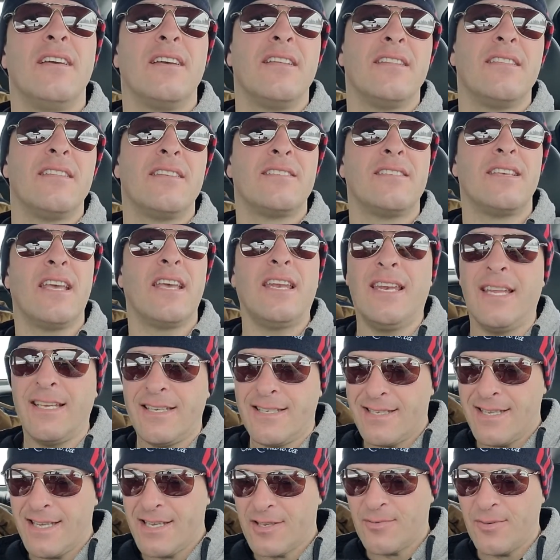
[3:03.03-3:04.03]
set
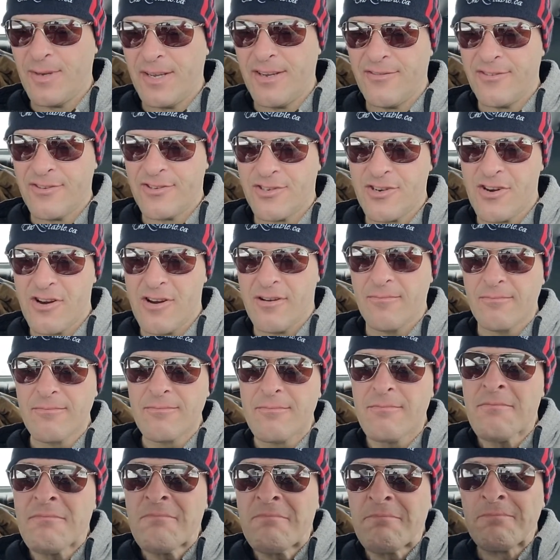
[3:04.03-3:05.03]
list this week for sure.
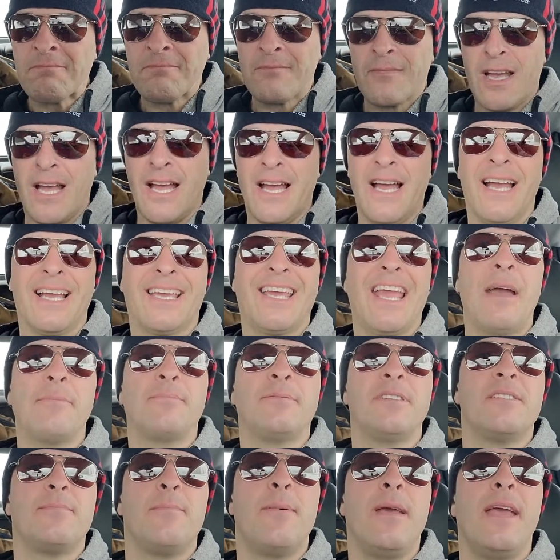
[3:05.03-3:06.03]

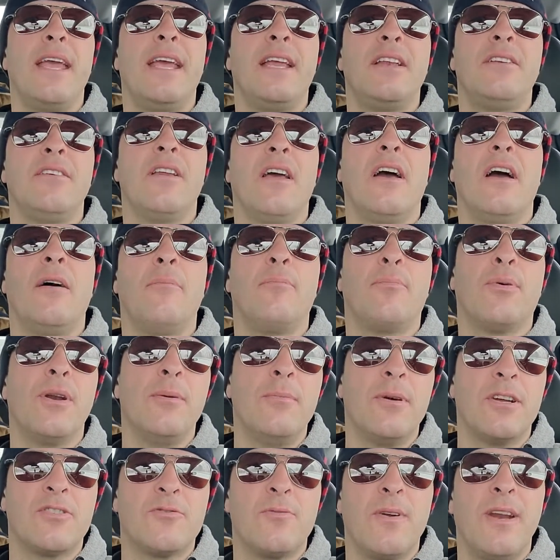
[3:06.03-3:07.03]
Captain's Maid,
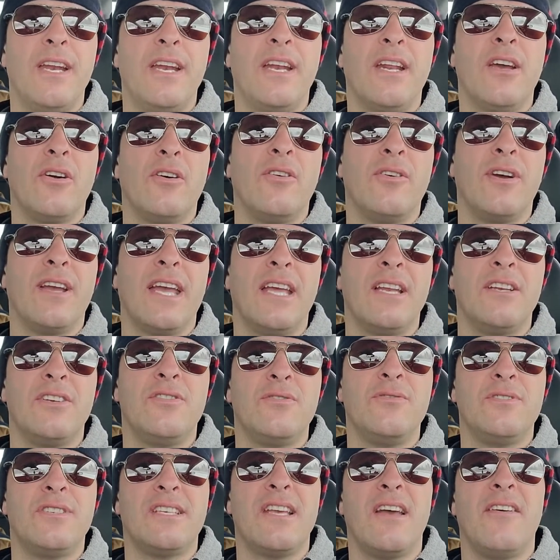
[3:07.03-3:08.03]
pretty much ready to go again,
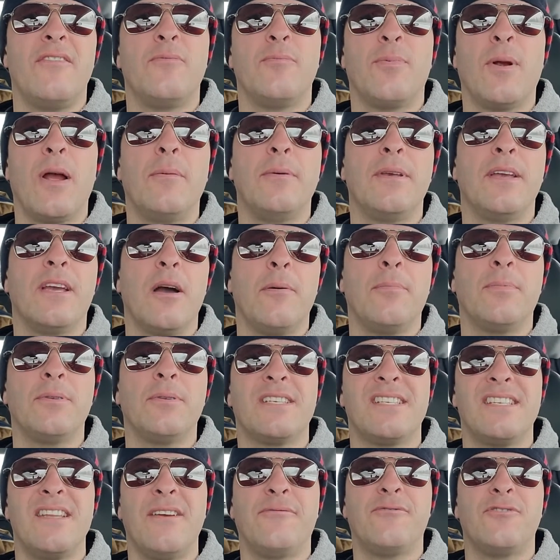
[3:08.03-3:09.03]
2-7, probably a couple of
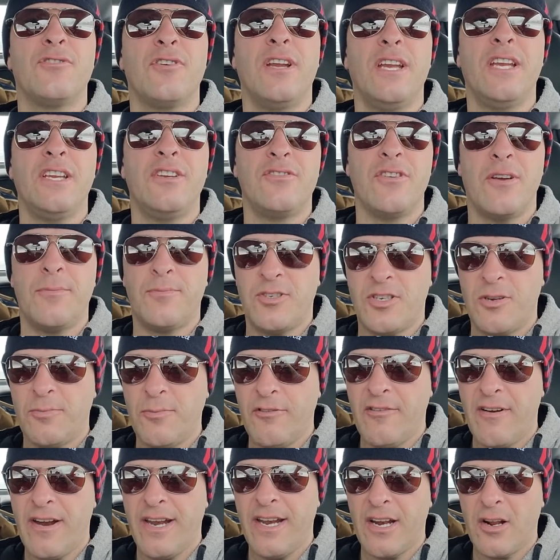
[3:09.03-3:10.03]
stiff training trips, should
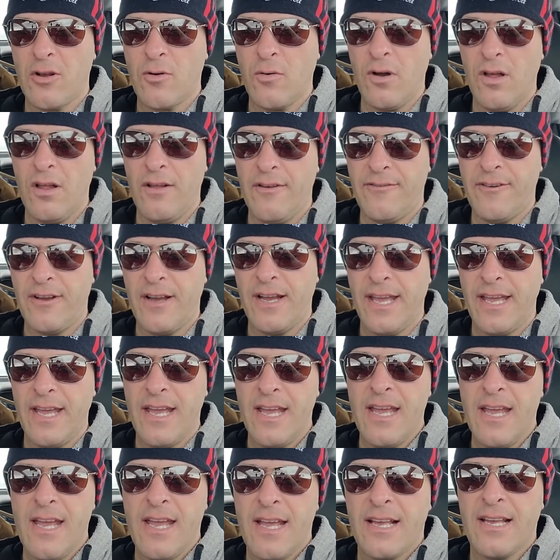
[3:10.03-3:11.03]
be ready to qualify.
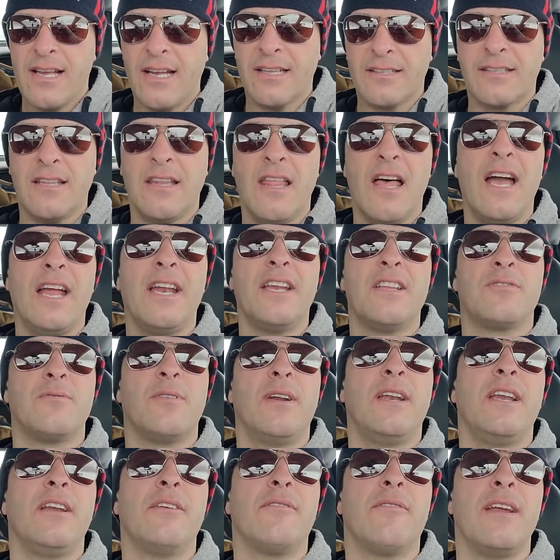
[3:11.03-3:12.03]
Cut the Line is
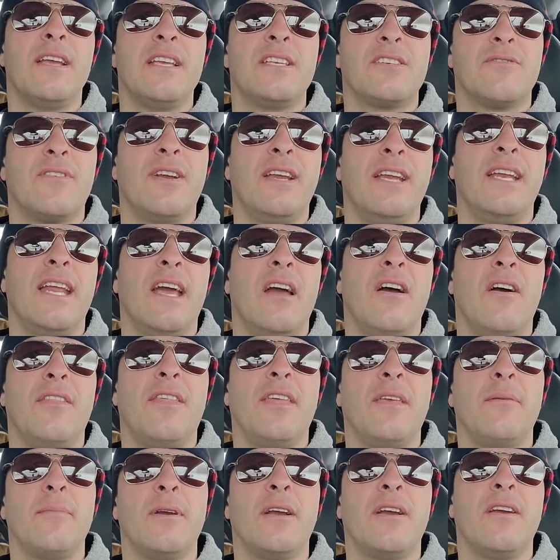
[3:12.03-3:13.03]
ready to race right now. I
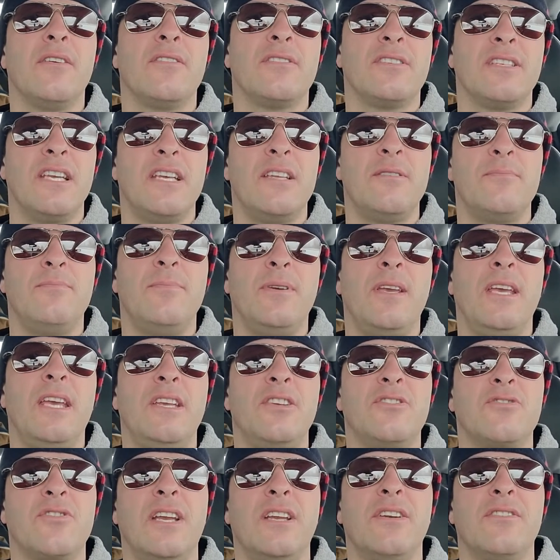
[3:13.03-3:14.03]
think Mario said he
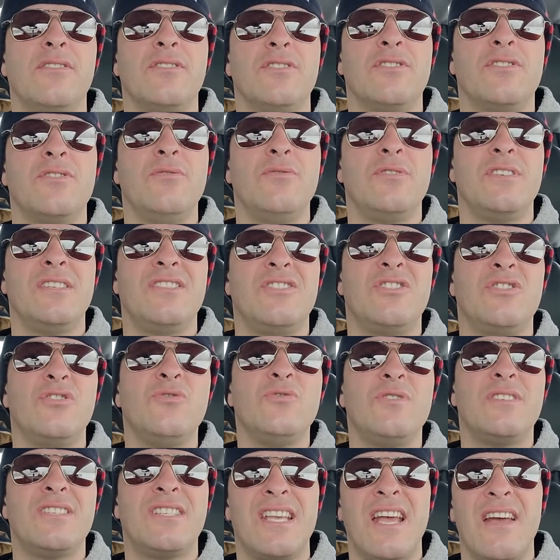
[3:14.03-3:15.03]
trained her in
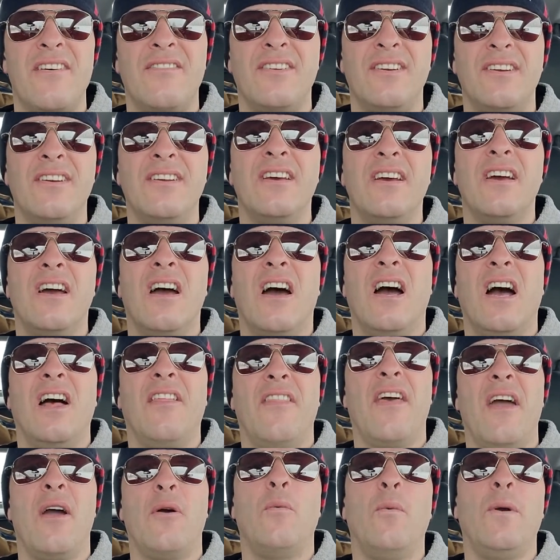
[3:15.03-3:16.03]
2-7
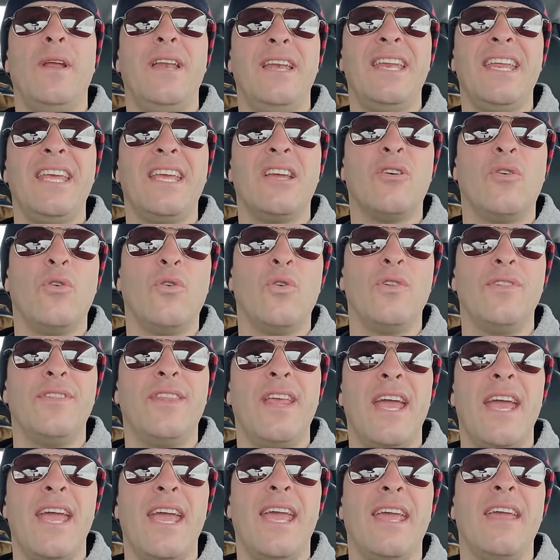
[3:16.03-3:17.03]
on that windy, cold
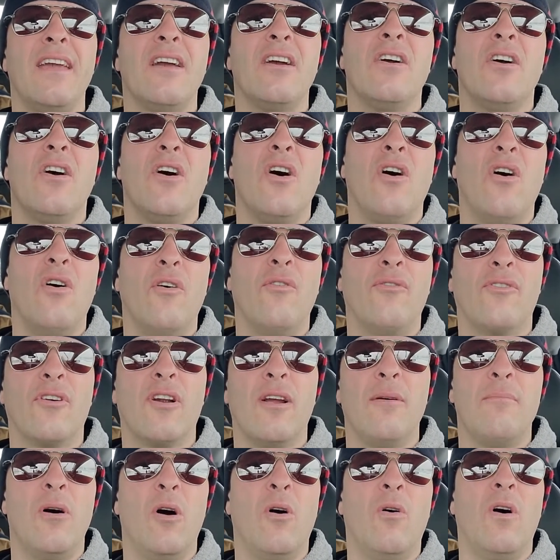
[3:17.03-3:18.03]
day over
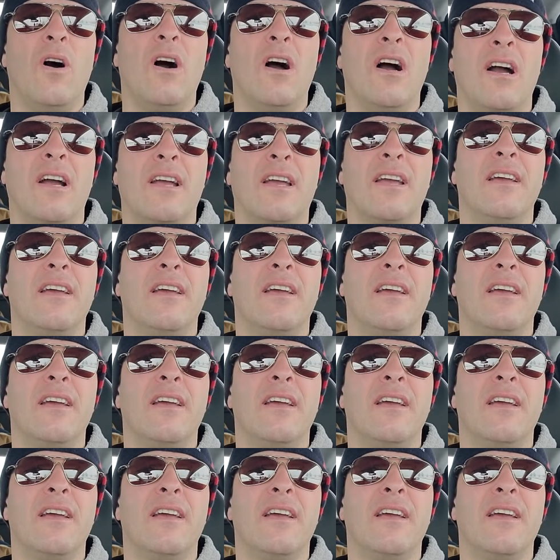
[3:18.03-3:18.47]
at Mohawk.